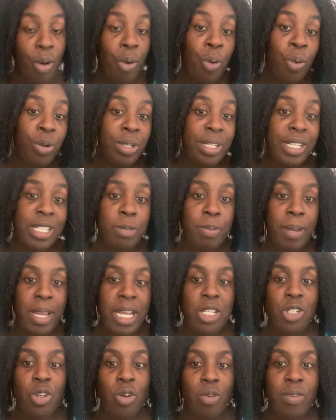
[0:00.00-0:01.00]
On this
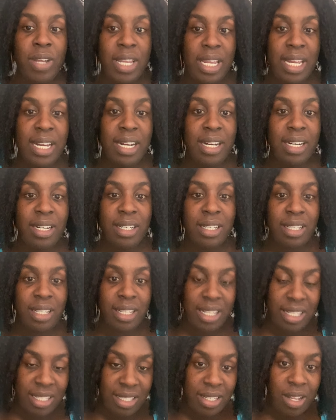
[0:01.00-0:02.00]
page over here
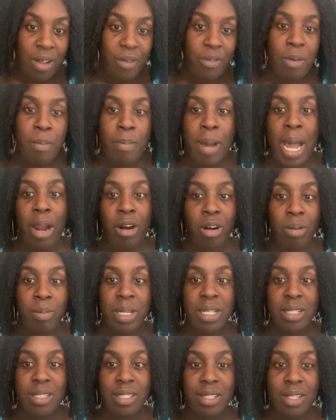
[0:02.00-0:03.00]
is
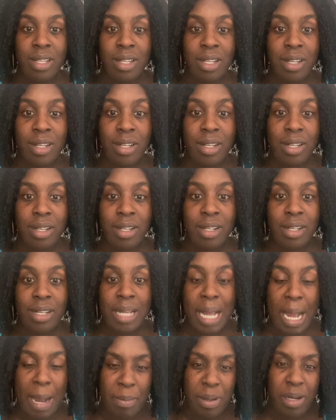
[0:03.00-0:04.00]
self-empowerment.
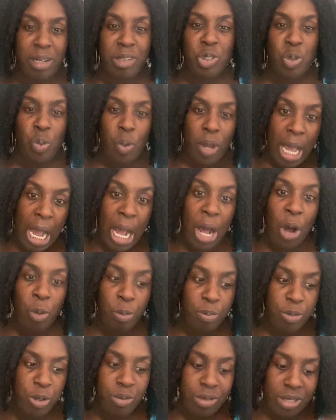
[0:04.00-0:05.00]
I'm here to
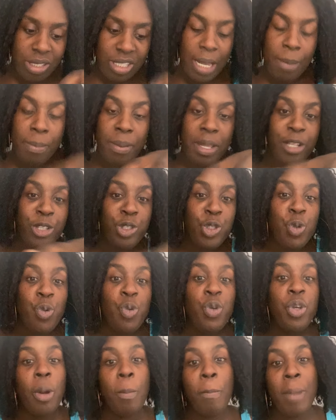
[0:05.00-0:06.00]
help you step into
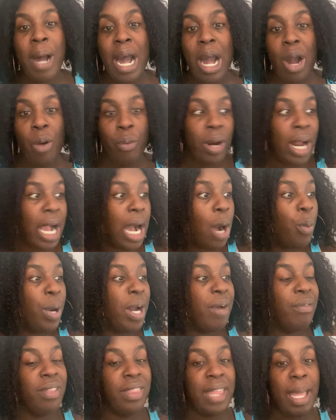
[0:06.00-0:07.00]
your power,
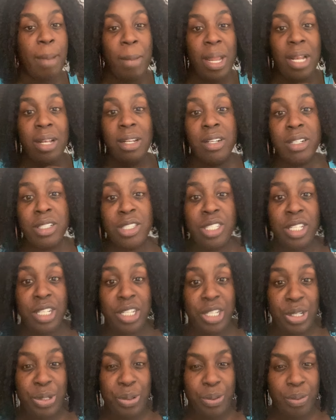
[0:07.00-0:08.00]
however that may look to
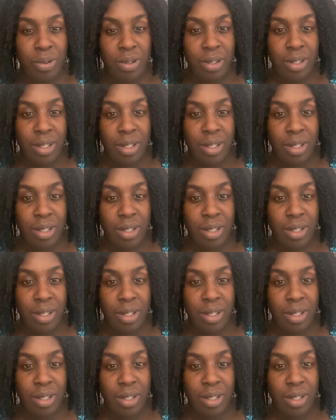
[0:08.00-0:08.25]
you.